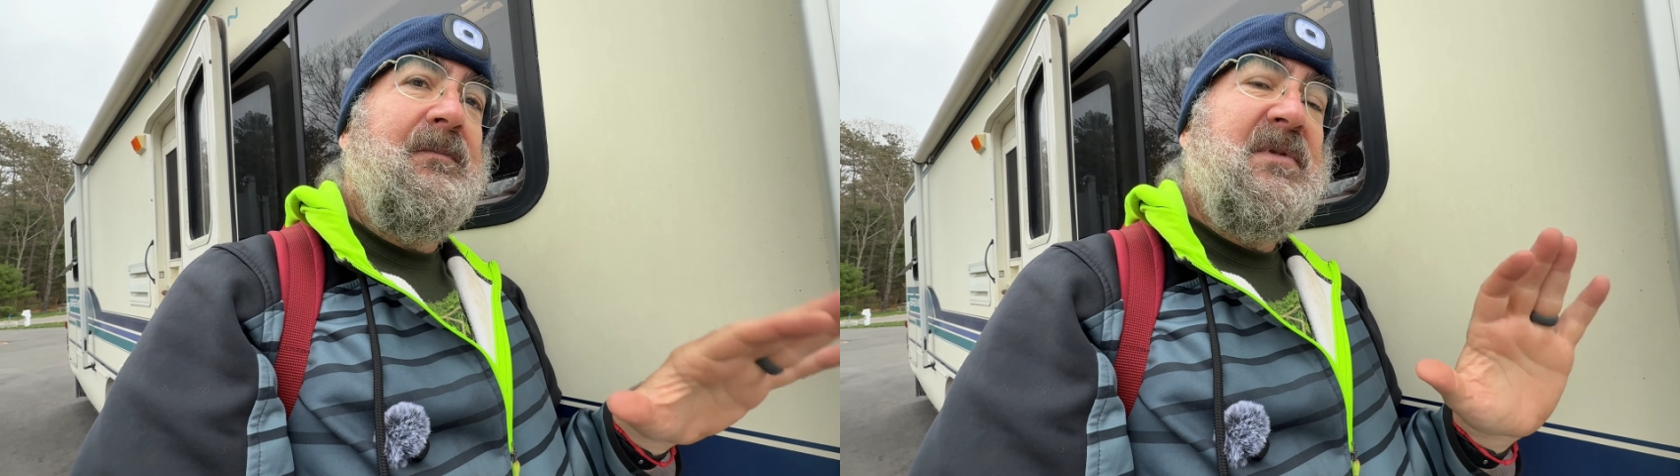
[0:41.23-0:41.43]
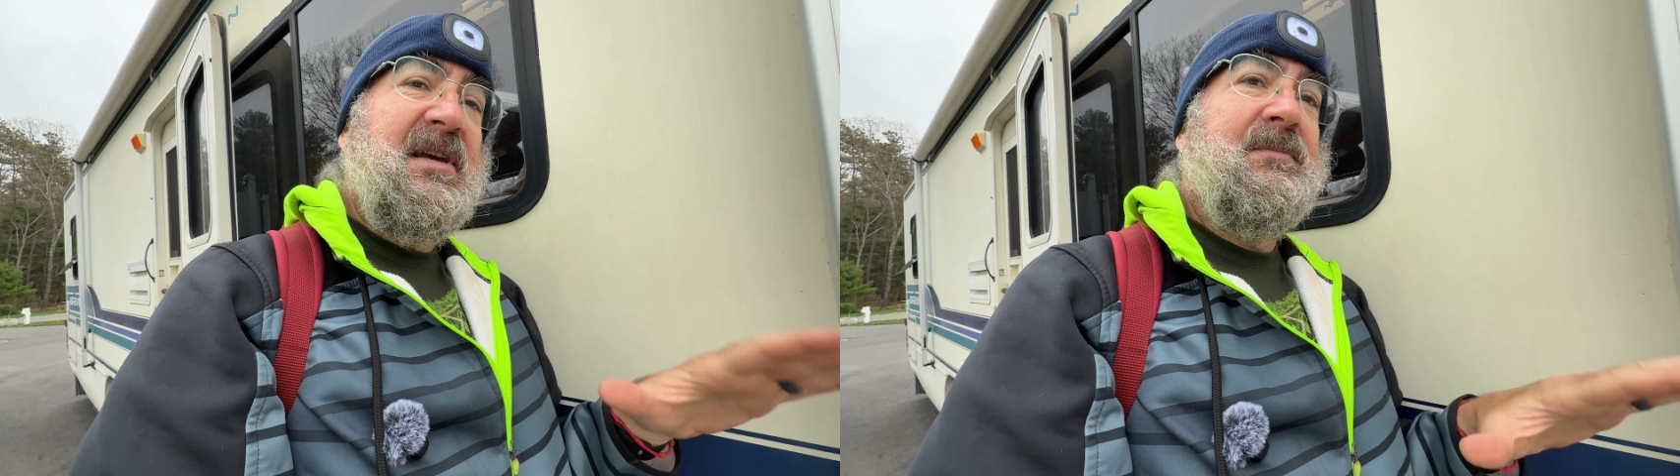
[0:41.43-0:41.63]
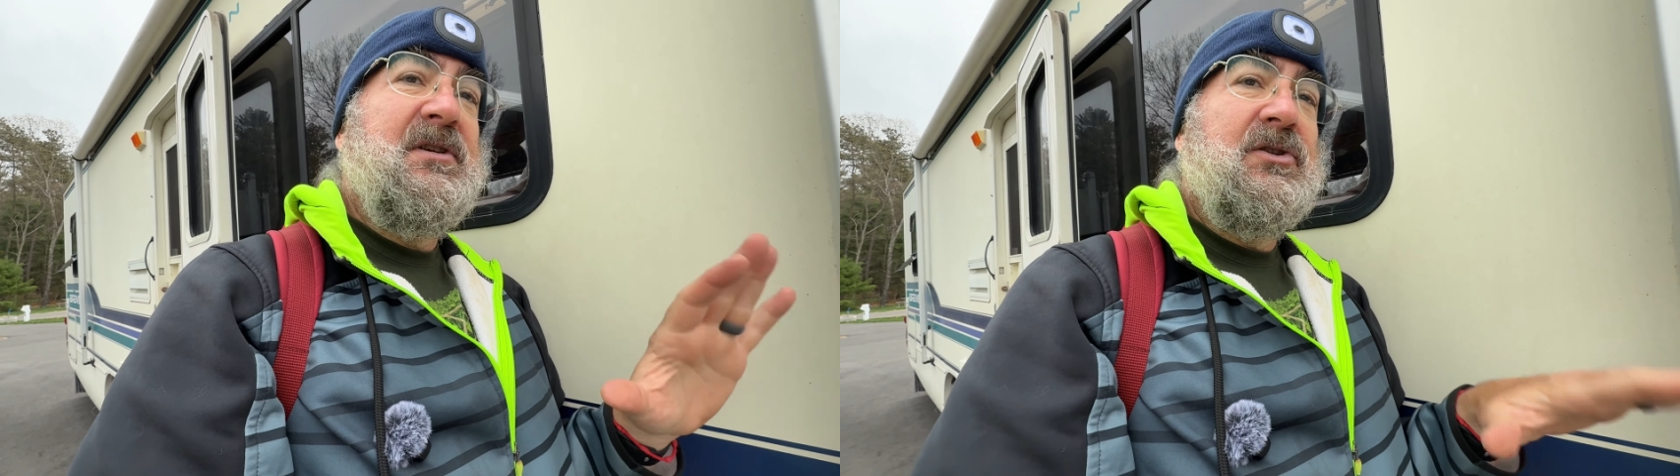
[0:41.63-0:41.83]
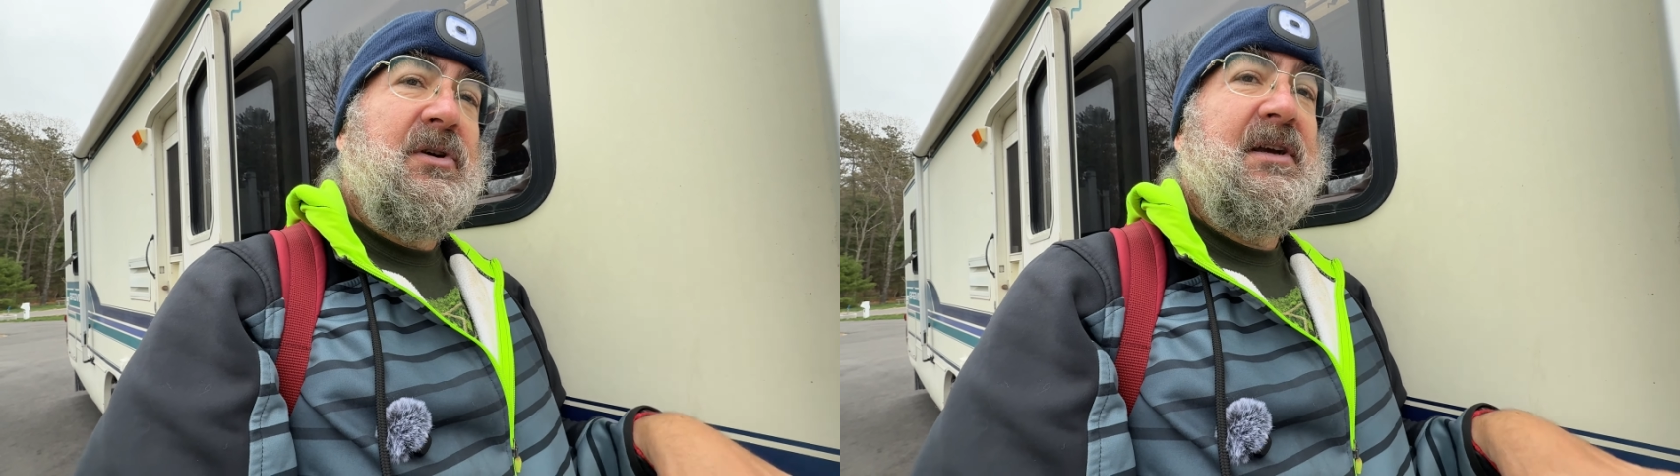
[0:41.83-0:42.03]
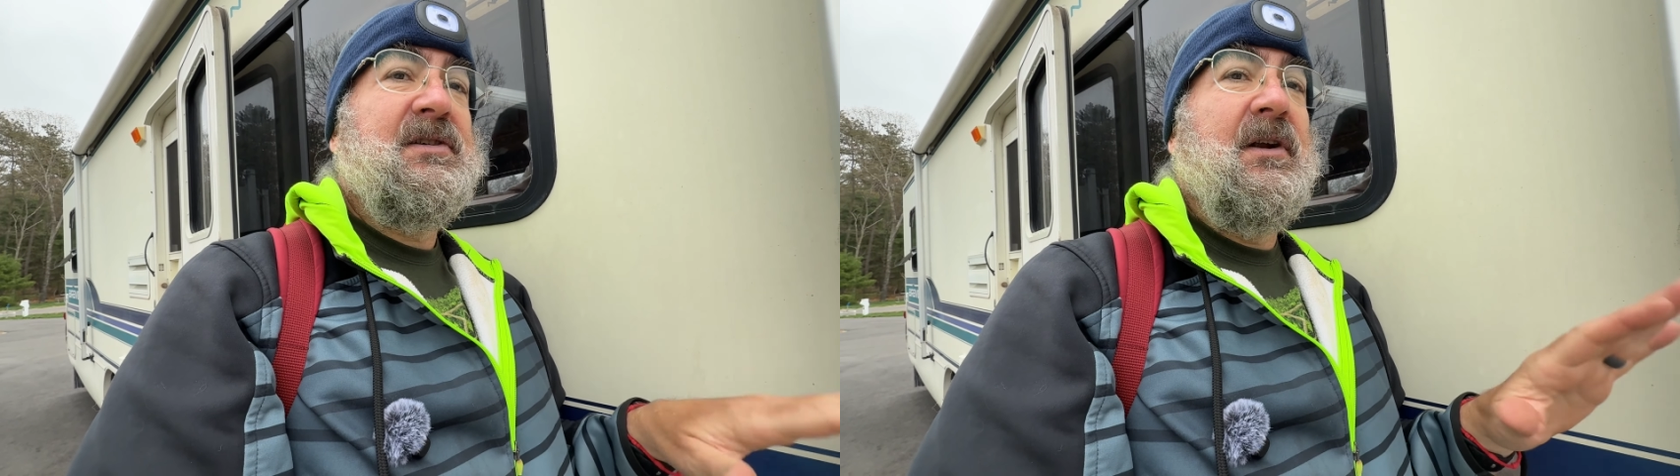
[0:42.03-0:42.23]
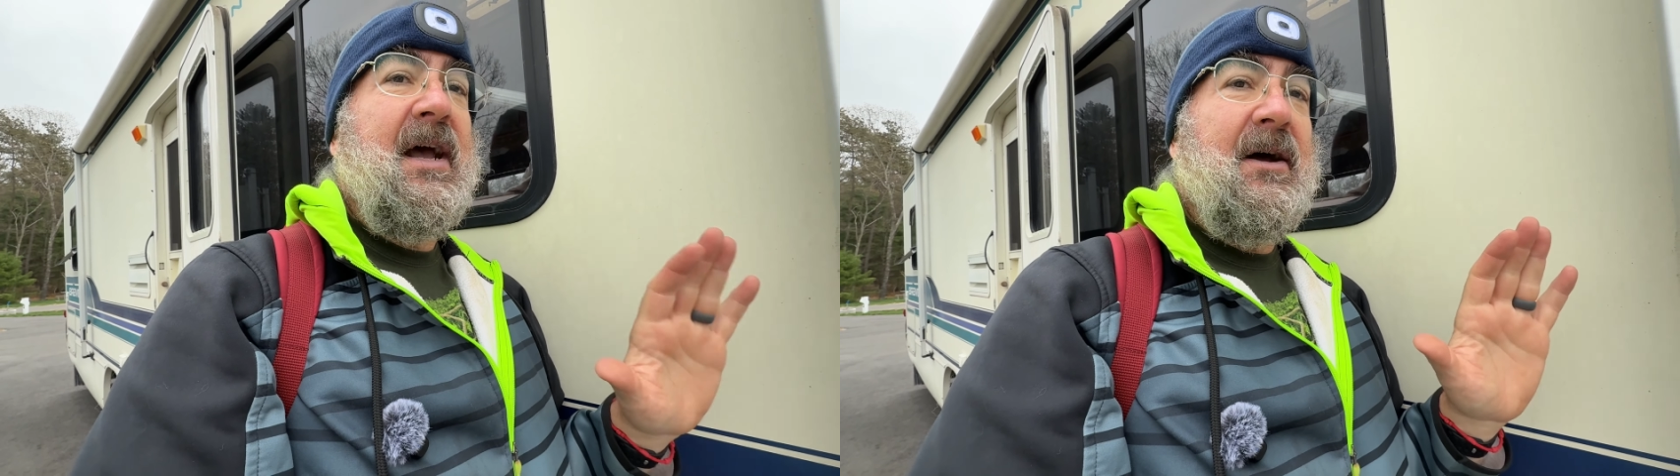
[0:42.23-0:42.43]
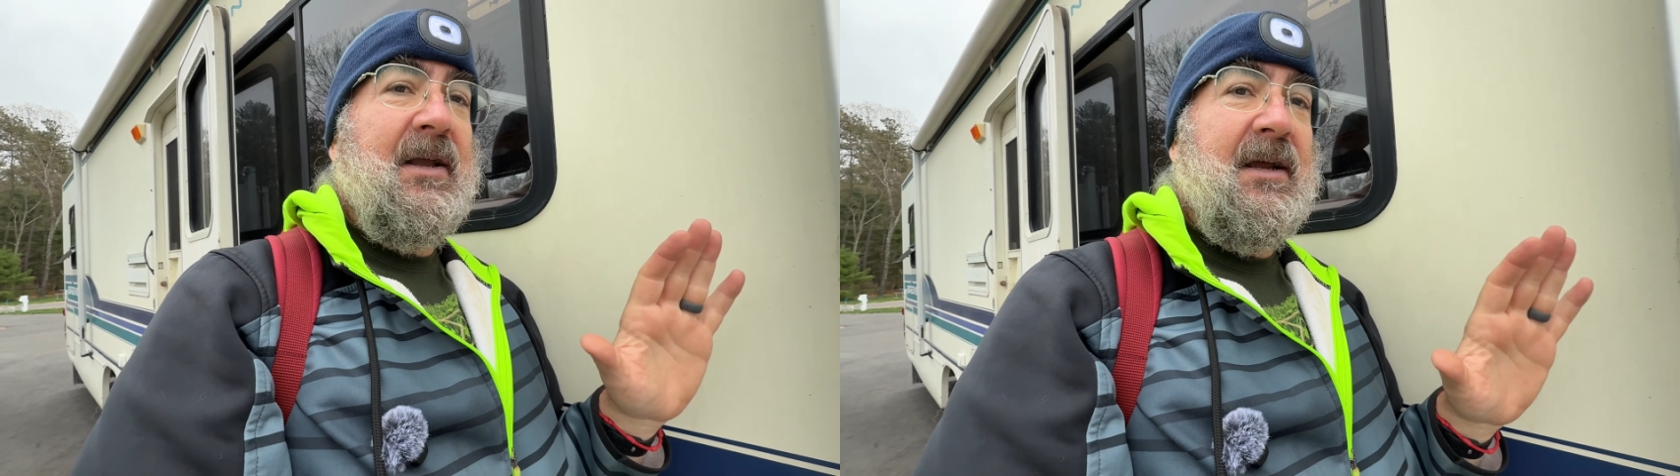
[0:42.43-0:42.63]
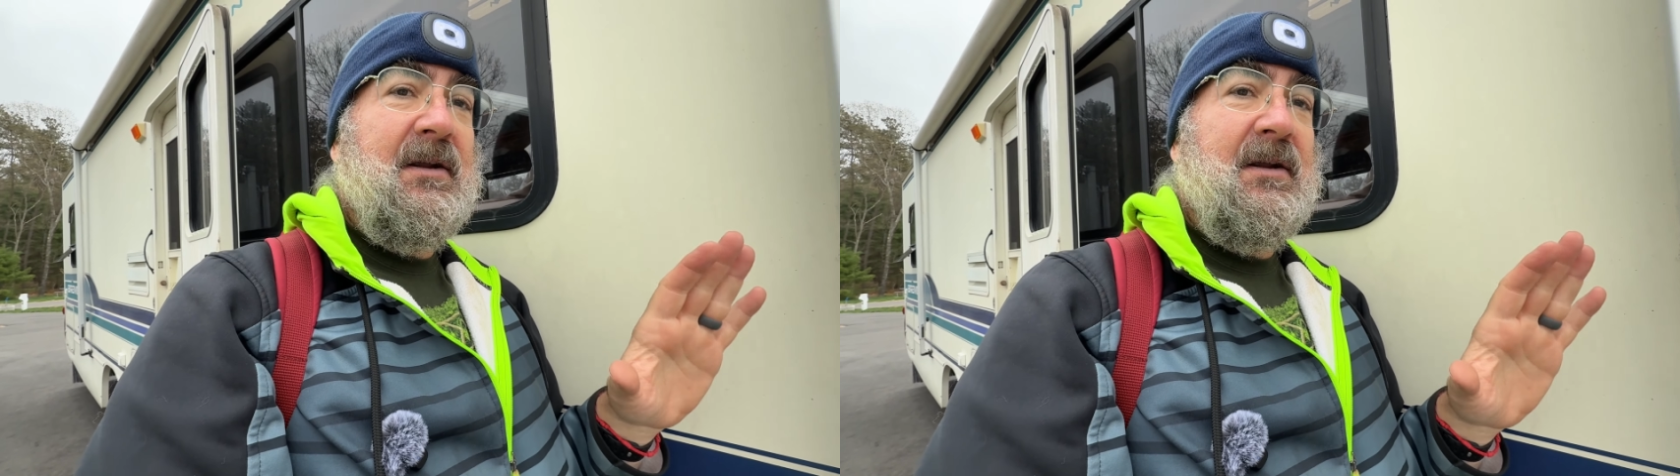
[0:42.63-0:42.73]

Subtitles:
tips and tricks on how to get